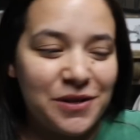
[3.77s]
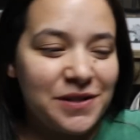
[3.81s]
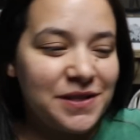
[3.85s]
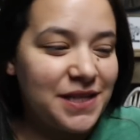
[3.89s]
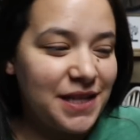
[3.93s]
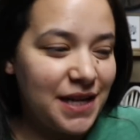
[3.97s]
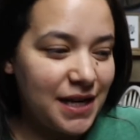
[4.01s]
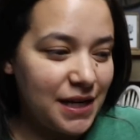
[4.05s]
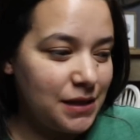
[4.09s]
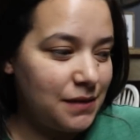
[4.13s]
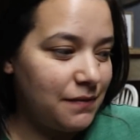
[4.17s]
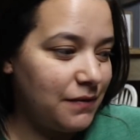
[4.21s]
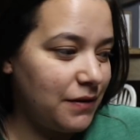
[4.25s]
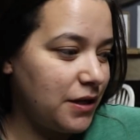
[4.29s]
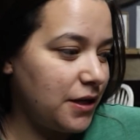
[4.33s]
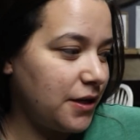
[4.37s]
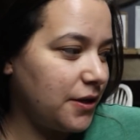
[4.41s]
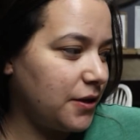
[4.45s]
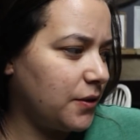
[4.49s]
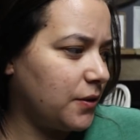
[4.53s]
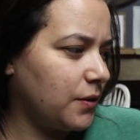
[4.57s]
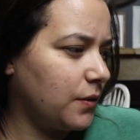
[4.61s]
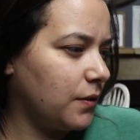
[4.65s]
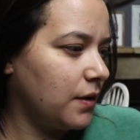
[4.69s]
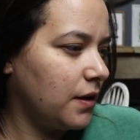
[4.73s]
On today's
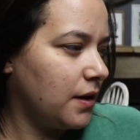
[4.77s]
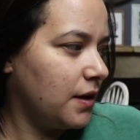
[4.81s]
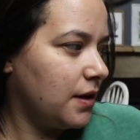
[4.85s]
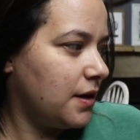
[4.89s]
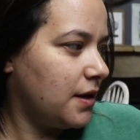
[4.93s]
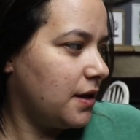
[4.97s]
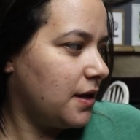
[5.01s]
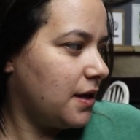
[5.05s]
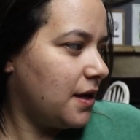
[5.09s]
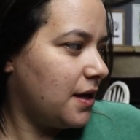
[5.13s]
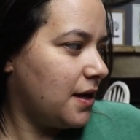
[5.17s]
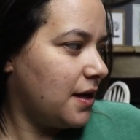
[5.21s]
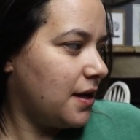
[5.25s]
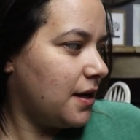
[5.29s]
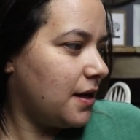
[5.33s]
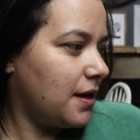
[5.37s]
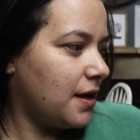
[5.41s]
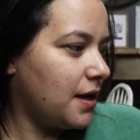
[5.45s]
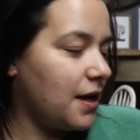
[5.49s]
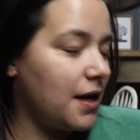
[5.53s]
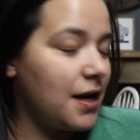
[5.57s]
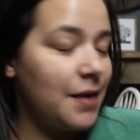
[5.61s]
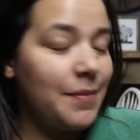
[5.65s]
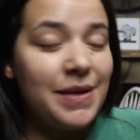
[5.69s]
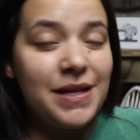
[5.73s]
video,
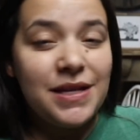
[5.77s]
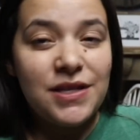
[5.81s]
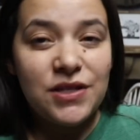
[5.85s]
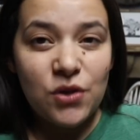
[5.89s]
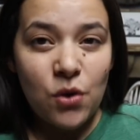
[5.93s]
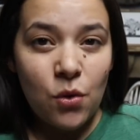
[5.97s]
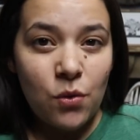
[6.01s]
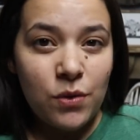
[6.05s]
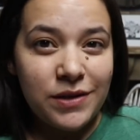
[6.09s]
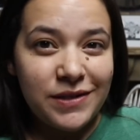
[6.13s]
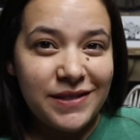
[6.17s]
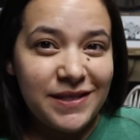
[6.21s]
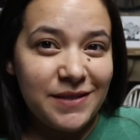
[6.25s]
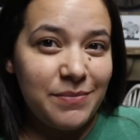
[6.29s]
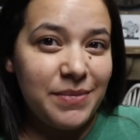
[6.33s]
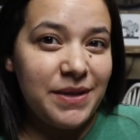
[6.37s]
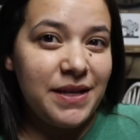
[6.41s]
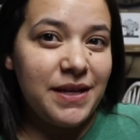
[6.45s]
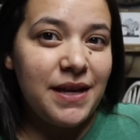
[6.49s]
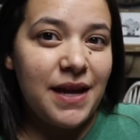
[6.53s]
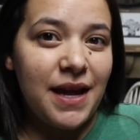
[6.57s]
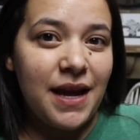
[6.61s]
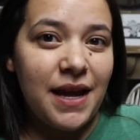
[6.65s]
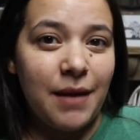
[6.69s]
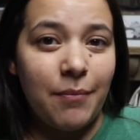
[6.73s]
um, it's going to
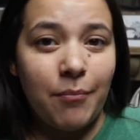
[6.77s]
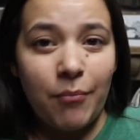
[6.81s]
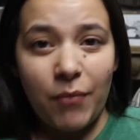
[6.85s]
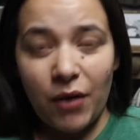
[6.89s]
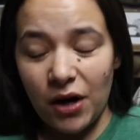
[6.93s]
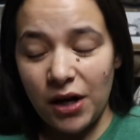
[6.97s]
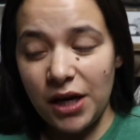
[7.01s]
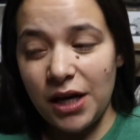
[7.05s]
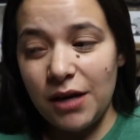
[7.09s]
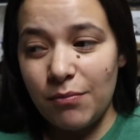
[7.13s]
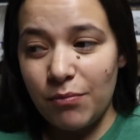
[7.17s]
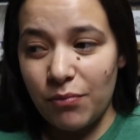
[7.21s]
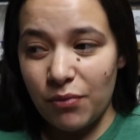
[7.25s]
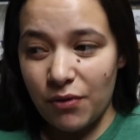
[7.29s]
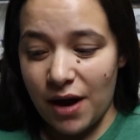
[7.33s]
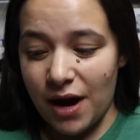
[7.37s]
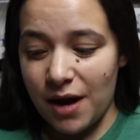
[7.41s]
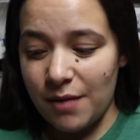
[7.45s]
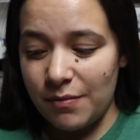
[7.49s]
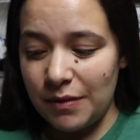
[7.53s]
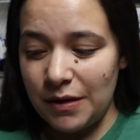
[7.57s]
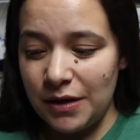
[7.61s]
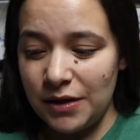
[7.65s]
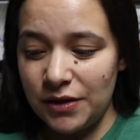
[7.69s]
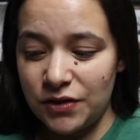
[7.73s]
be a market
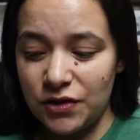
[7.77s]
prep.